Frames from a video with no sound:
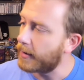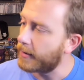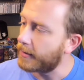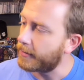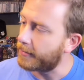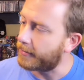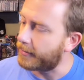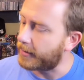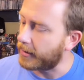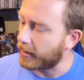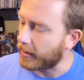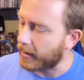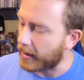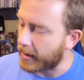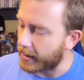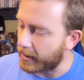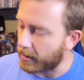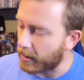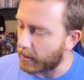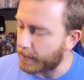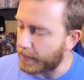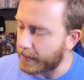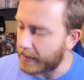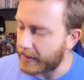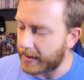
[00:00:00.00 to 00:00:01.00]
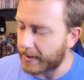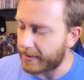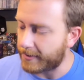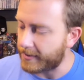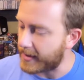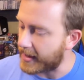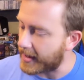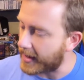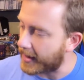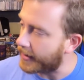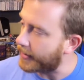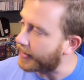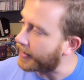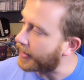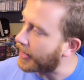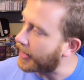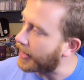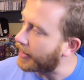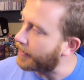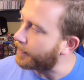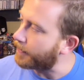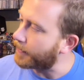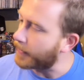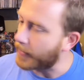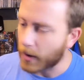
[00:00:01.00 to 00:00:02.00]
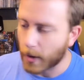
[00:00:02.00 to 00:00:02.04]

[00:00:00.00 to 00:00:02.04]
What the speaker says: Still unopened as yet. I'm